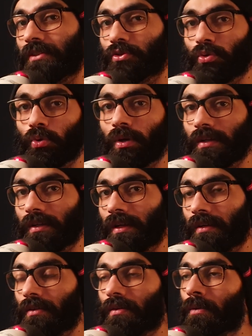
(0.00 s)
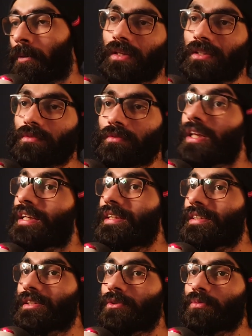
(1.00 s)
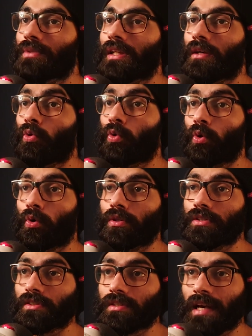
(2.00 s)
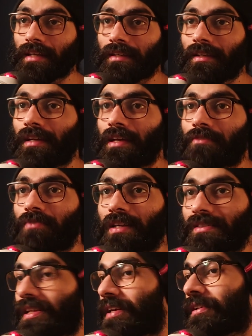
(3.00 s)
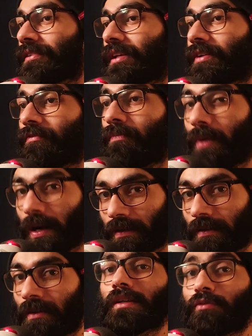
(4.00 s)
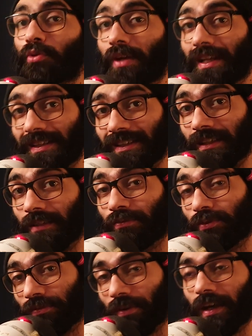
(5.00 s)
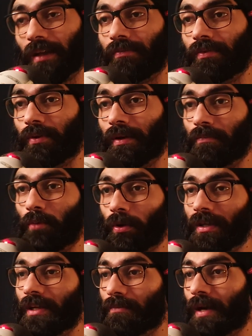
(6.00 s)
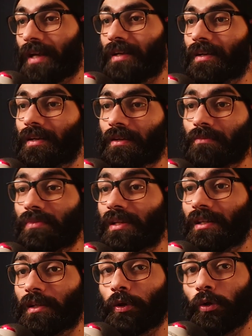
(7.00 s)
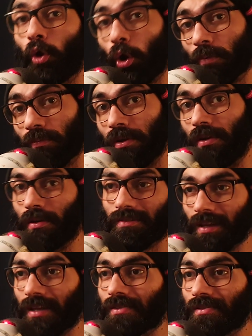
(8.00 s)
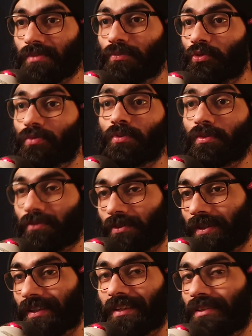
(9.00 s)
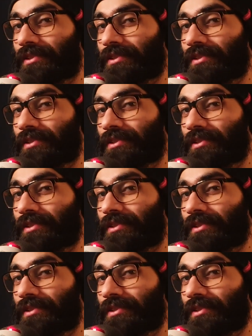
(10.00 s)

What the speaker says: is so underrated. It's very easy to be like, oh no, this is lacking life, that is lacking life. But if you're healthy, if you're fine, if your body and mind are completely normal, that is the most beautiful thing in